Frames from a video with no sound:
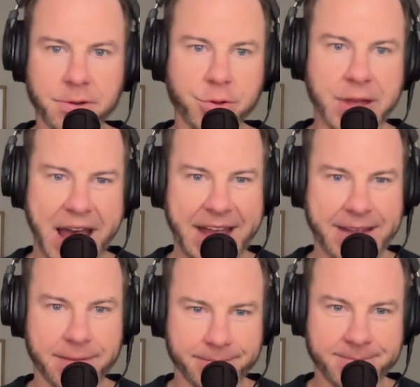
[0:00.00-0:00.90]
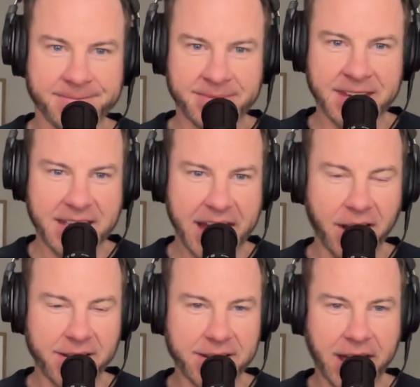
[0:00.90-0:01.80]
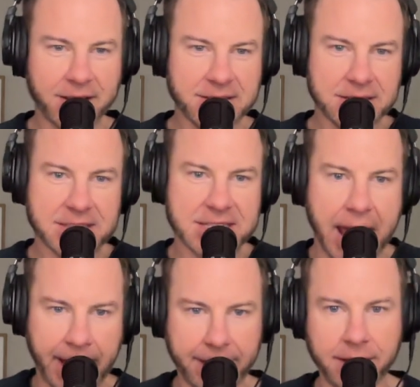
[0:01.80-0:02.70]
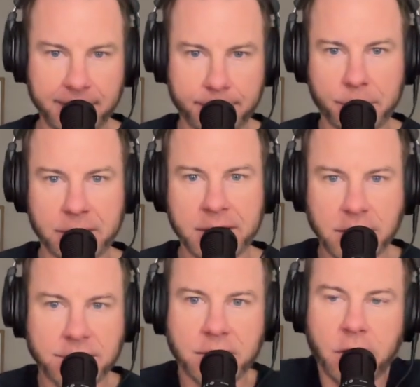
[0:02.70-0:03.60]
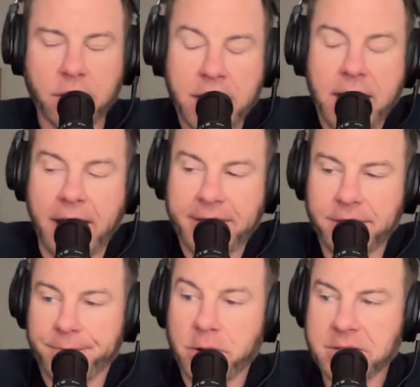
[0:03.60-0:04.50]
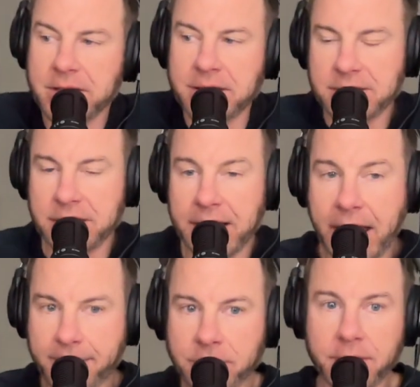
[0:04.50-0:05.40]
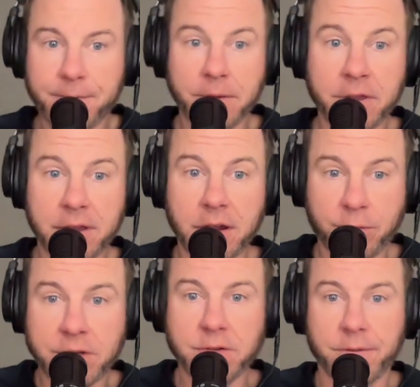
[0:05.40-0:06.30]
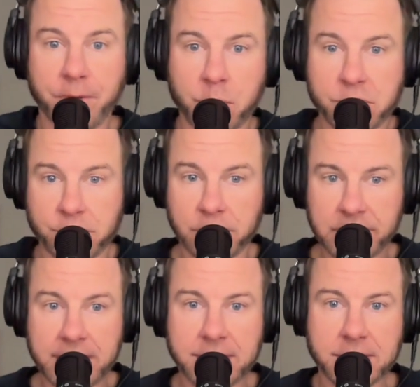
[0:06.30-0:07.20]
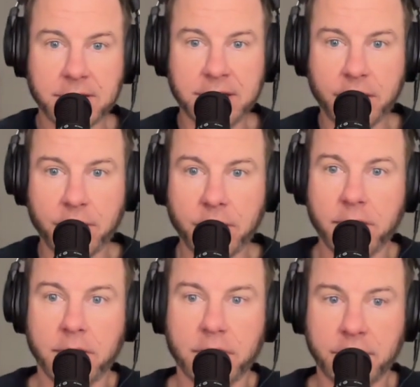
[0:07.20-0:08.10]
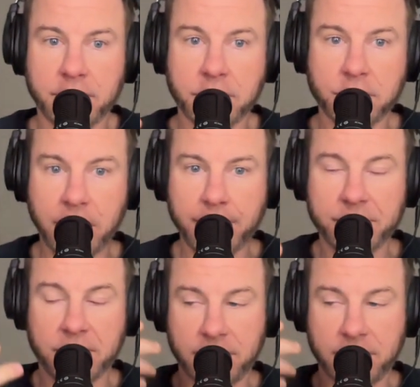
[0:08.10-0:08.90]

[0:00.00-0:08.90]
guy? How does it stack up? So I think the first thing is like after the original film was released, there was script